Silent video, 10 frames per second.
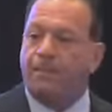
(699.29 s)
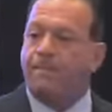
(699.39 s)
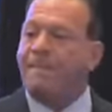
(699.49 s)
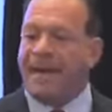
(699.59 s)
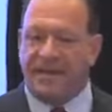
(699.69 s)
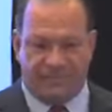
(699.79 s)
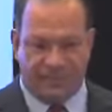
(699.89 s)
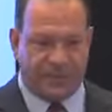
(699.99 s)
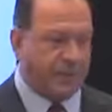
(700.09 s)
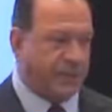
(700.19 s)

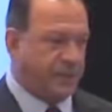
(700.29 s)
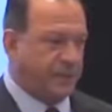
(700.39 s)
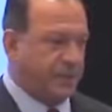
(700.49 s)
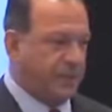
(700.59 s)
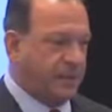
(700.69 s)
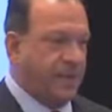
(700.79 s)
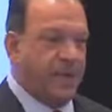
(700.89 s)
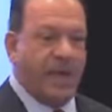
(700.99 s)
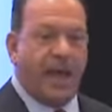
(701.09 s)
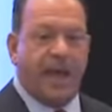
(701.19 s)
magnificently.
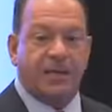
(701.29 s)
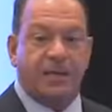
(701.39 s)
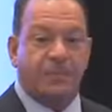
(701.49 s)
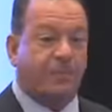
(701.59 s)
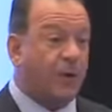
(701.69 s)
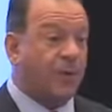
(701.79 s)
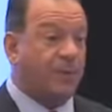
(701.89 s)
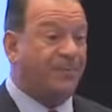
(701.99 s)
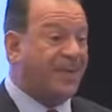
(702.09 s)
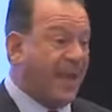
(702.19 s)
And the
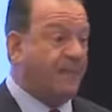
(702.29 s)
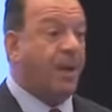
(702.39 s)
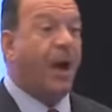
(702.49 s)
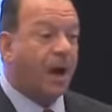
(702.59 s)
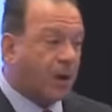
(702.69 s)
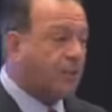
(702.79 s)
book became her